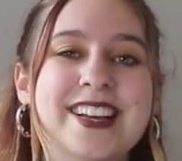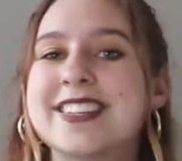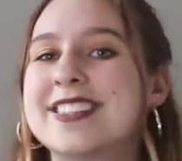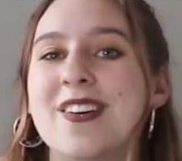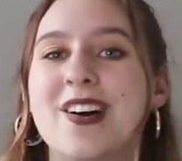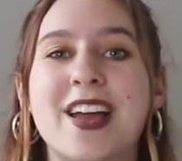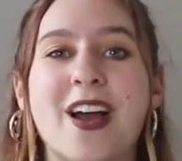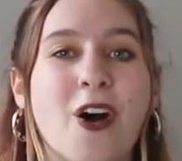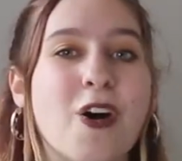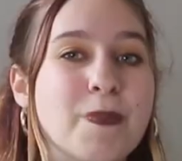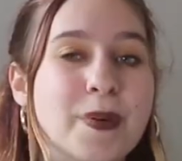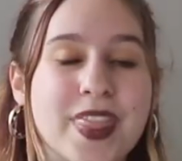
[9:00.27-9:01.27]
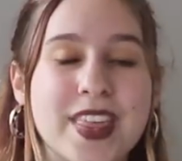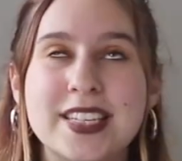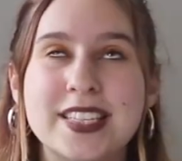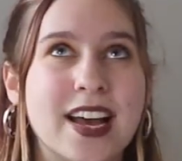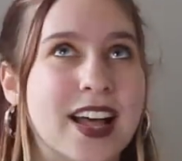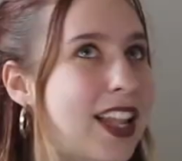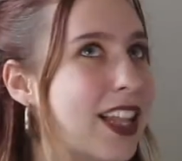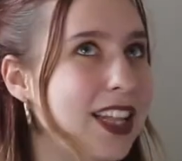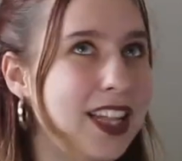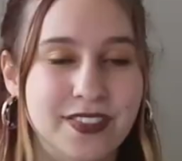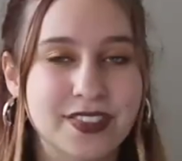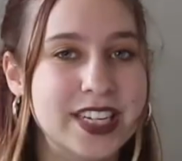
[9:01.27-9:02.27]
So I hope this
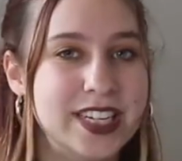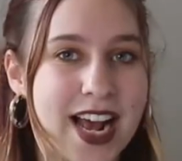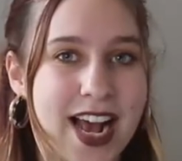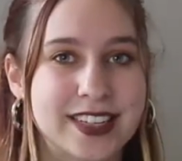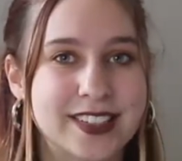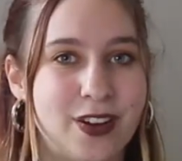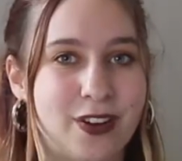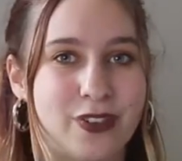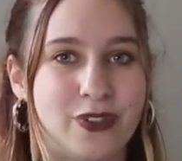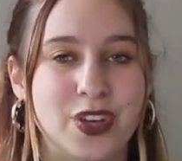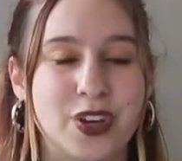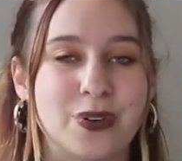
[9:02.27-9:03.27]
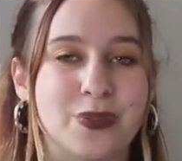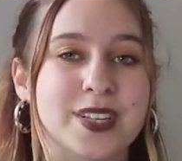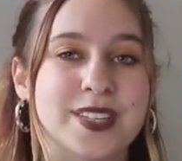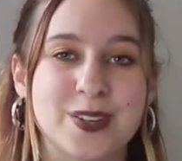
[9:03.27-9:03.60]
lovely tax overview was